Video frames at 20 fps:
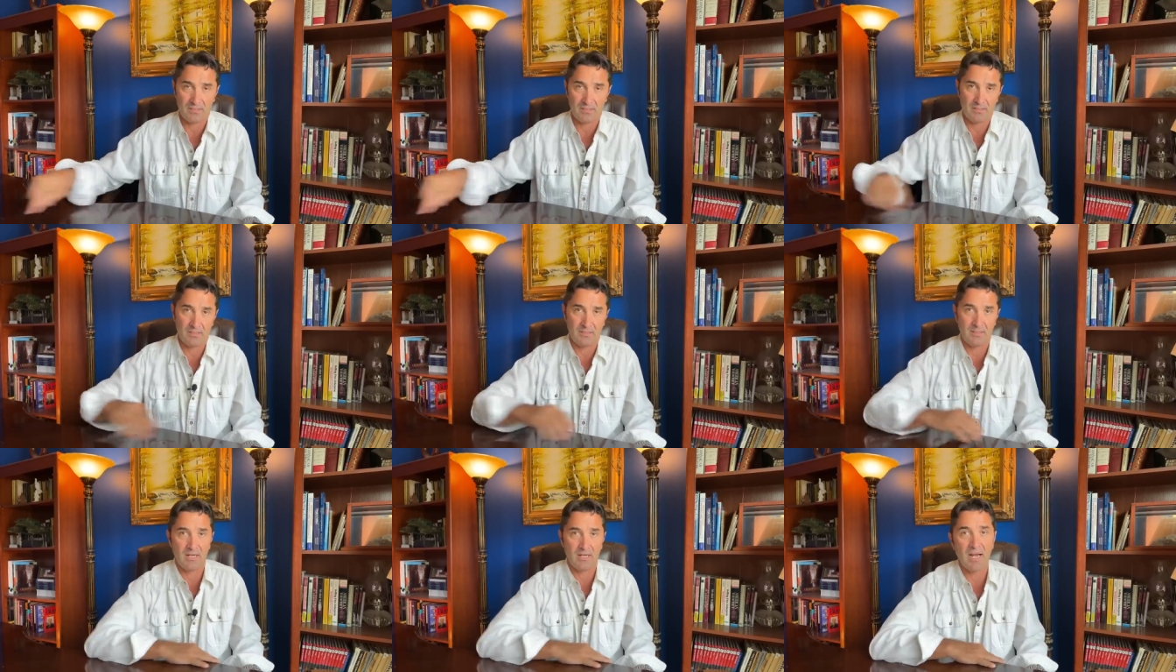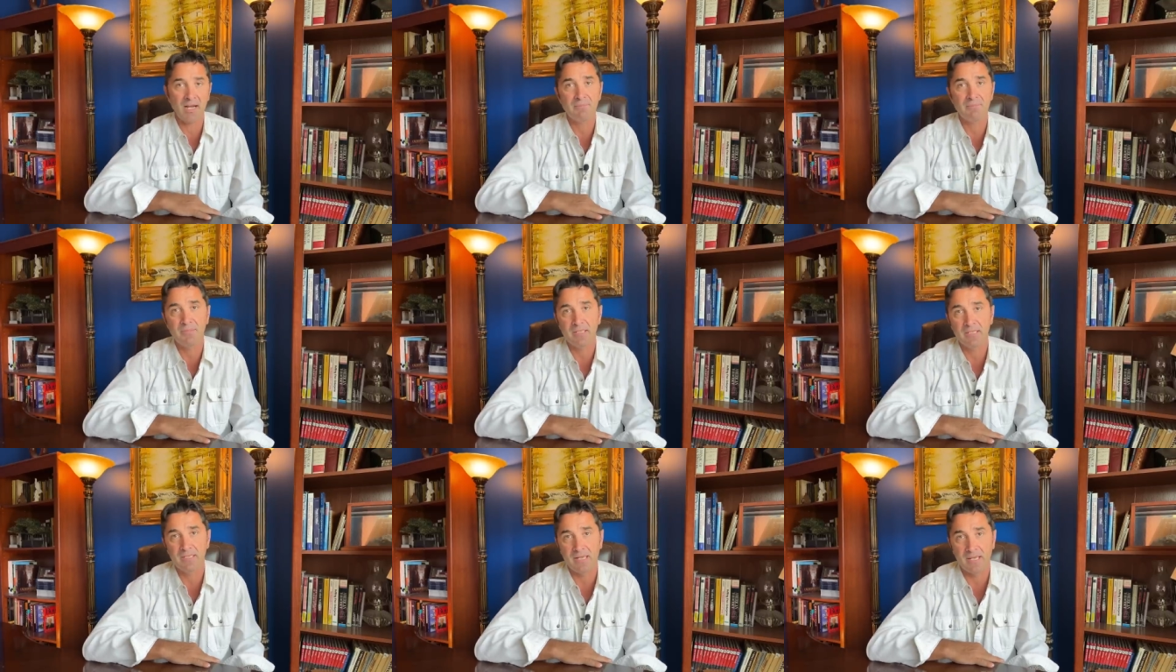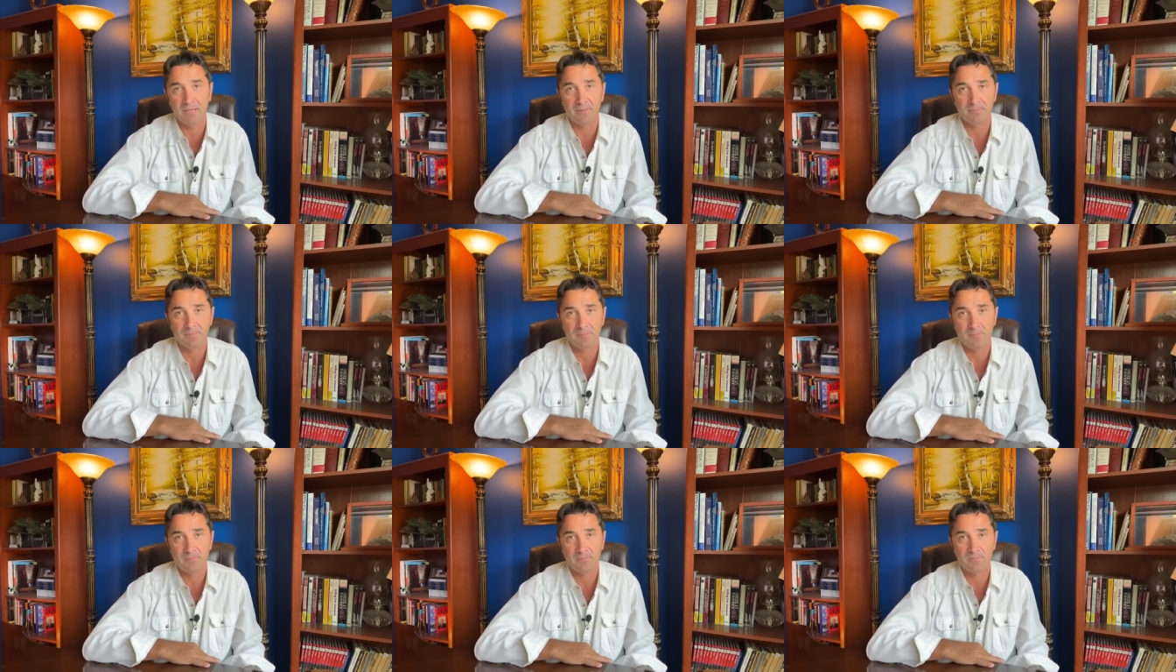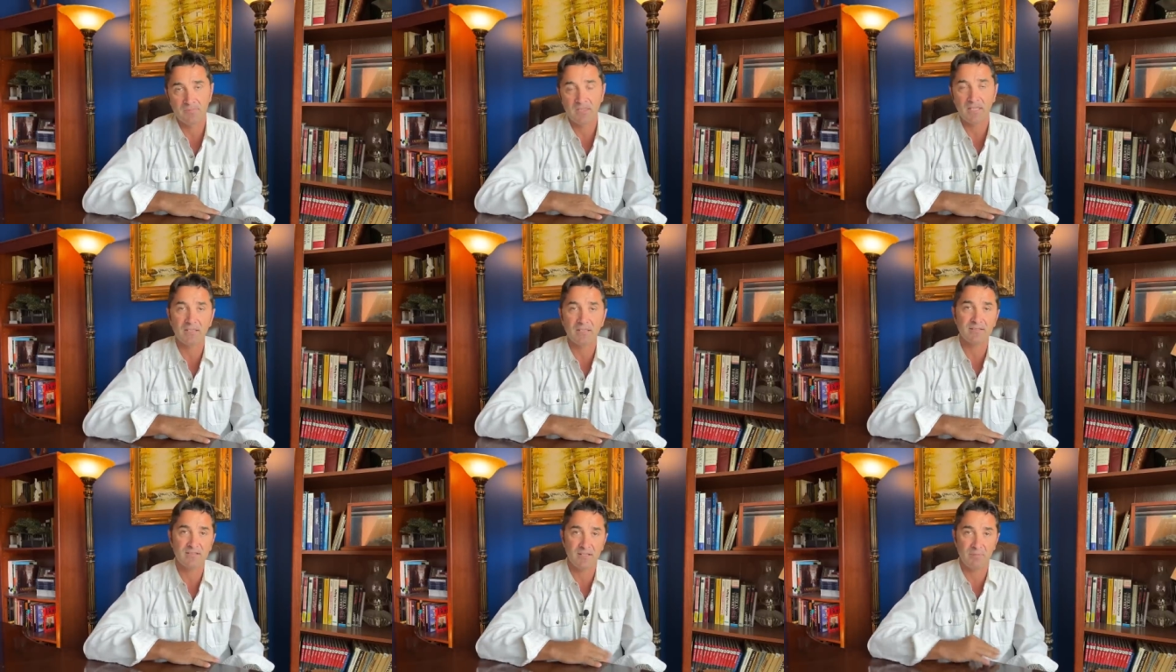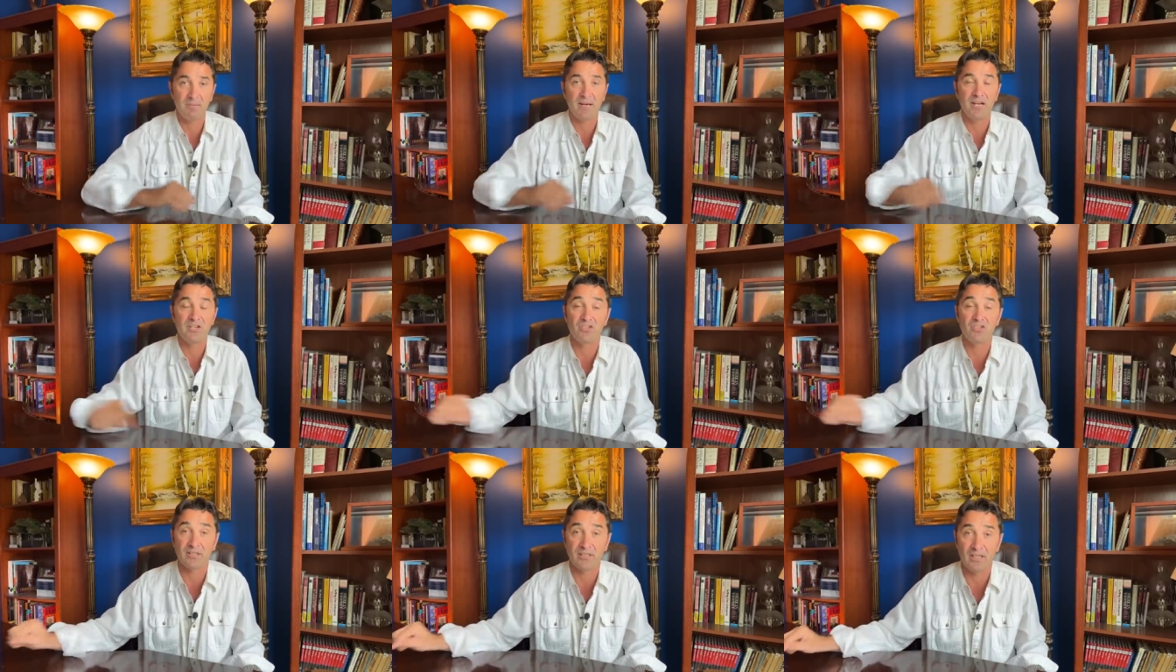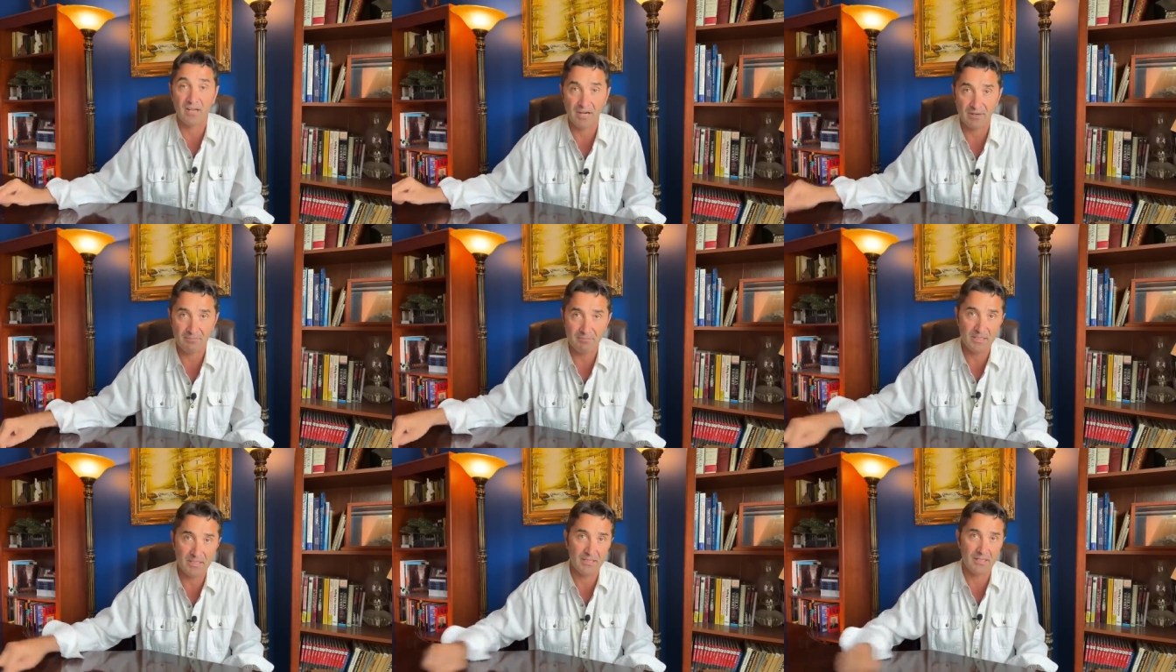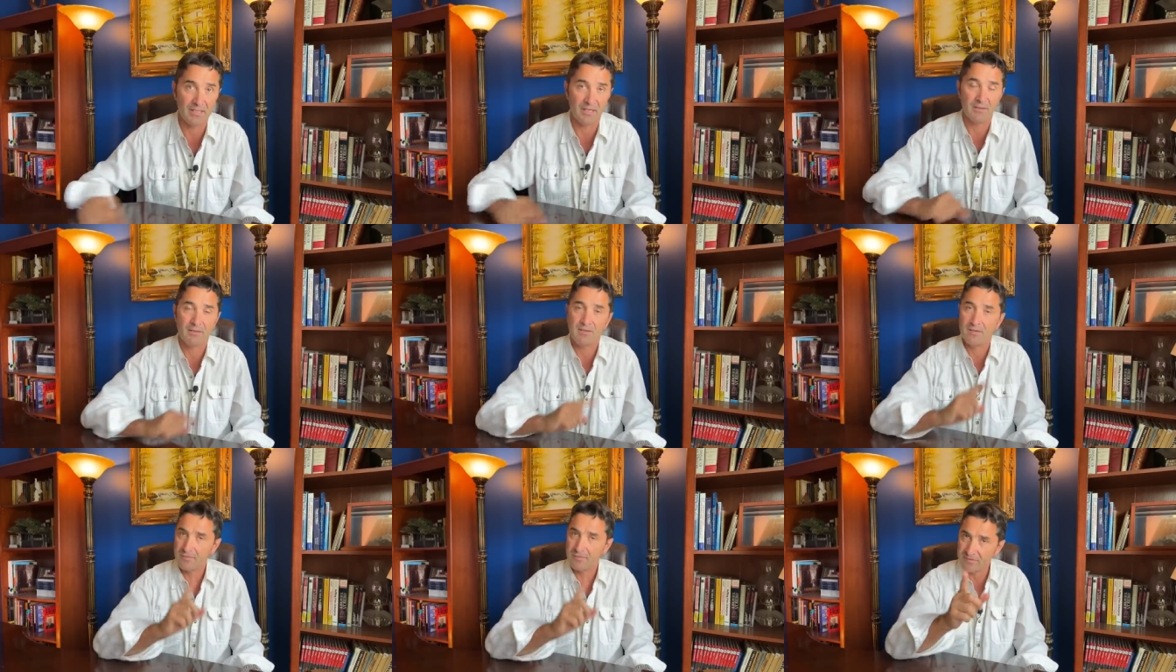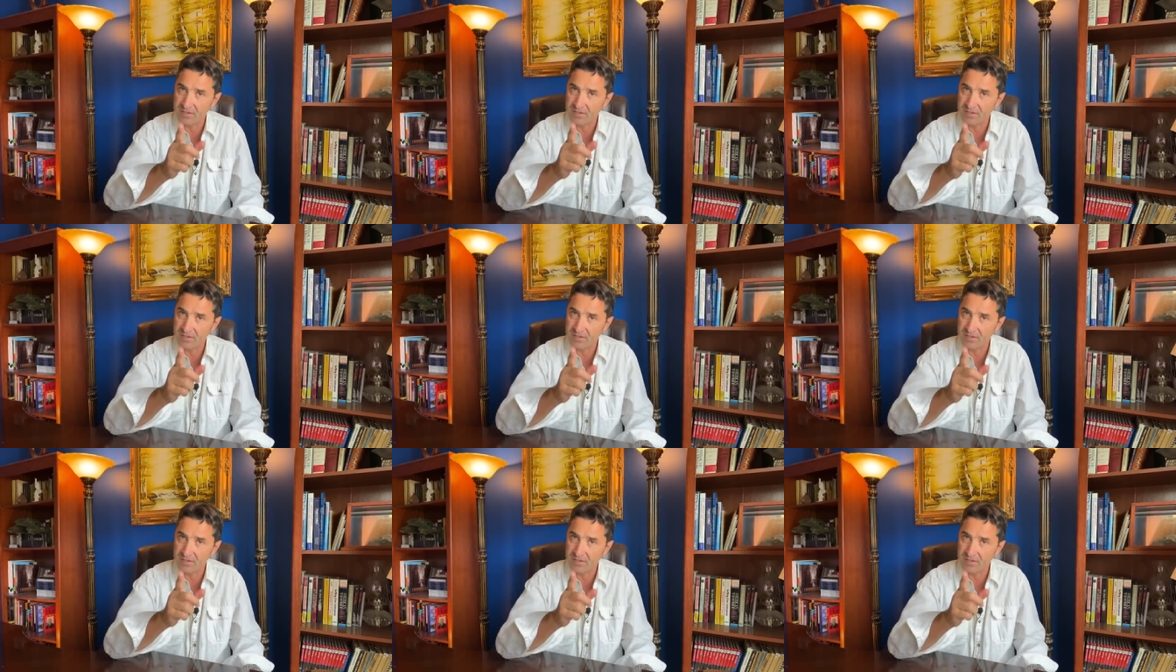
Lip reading: Armenia. Not Azerbaijan, Armenia.